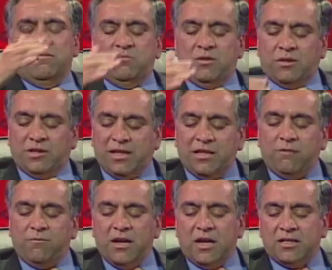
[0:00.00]
The thing that
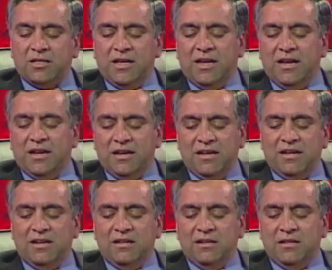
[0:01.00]
we are seeing,
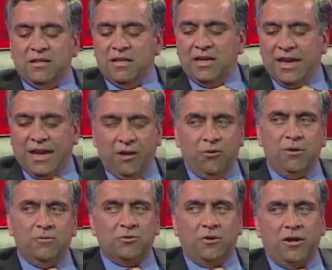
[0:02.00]
the Halo
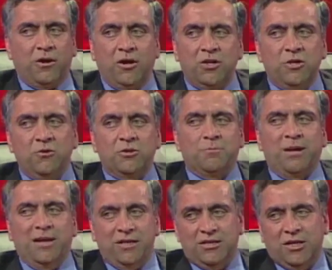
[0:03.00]
rooms are not used by
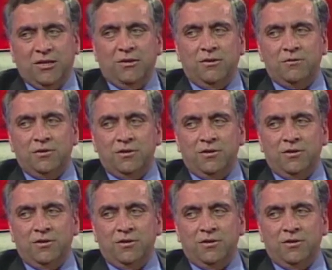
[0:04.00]
executives,